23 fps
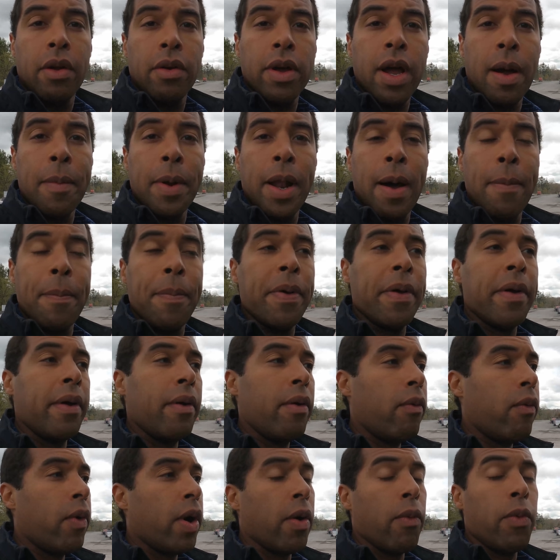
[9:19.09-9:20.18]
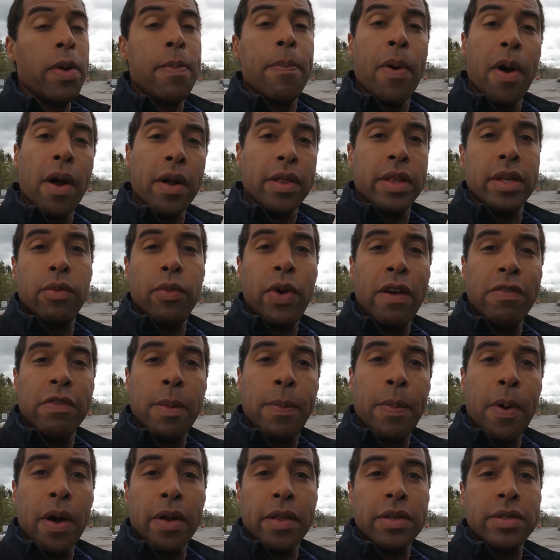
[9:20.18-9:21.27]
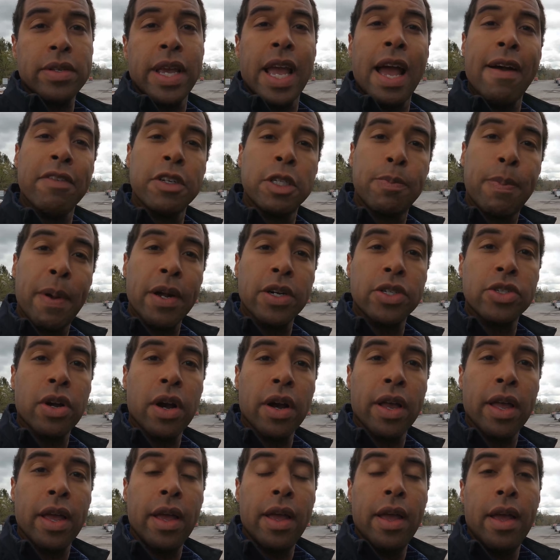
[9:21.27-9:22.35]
coming up where we have to park this thing, have a spare truck